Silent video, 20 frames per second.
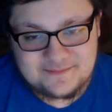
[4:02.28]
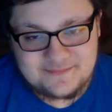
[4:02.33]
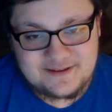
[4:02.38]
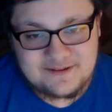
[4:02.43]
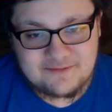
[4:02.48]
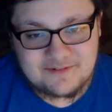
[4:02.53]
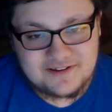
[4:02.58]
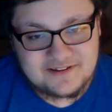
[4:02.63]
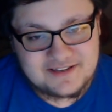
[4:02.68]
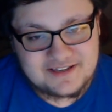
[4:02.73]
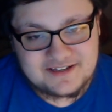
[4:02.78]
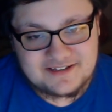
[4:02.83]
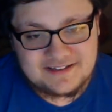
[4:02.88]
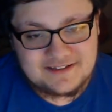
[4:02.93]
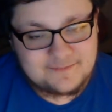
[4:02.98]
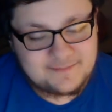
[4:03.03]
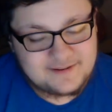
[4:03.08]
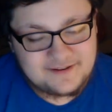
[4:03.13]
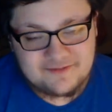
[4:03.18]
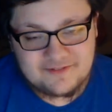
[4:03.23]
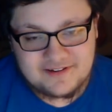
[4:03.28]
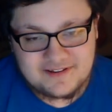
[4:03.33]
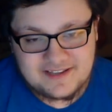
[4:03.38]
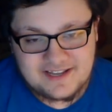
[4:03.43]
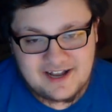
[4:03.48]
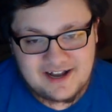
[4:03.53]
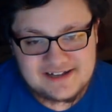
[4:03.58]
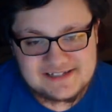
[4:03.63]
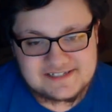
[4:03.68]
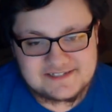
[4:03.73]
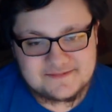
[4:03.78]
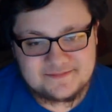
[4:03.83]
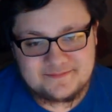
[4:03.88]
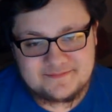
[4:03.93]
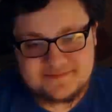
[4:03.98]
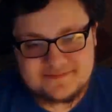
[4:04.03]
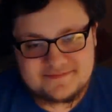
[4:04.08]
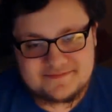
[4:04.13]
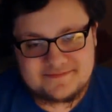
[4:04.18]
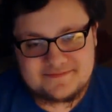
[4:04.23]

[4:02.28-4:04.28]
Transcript: It'd be really awesome.